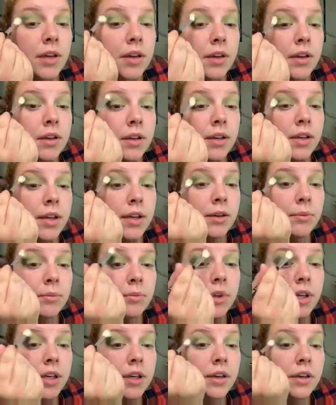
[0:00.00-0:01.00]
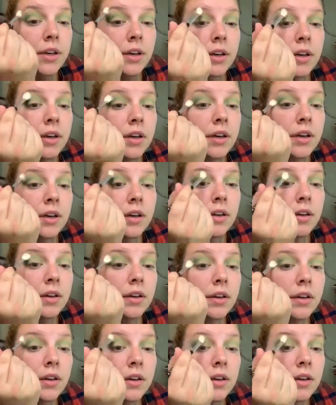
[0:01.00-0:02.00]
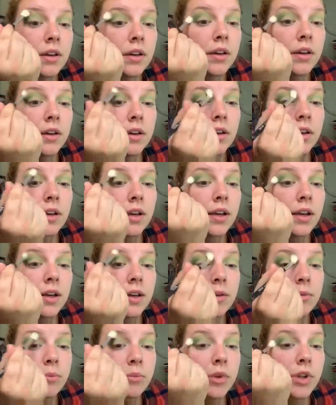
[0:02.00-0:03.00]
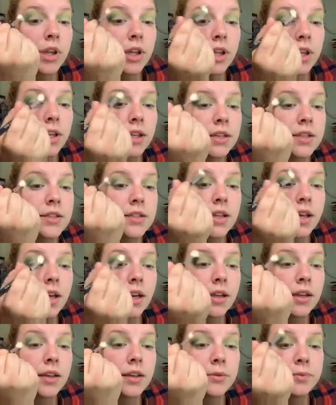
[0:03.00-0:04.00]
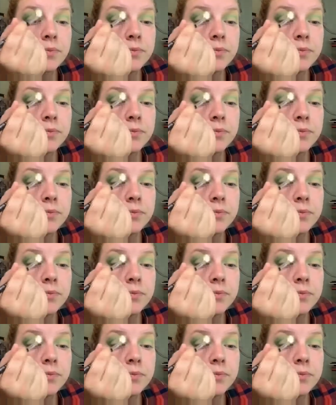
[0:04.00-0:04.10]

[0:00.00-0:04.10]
clean blender and blend that in.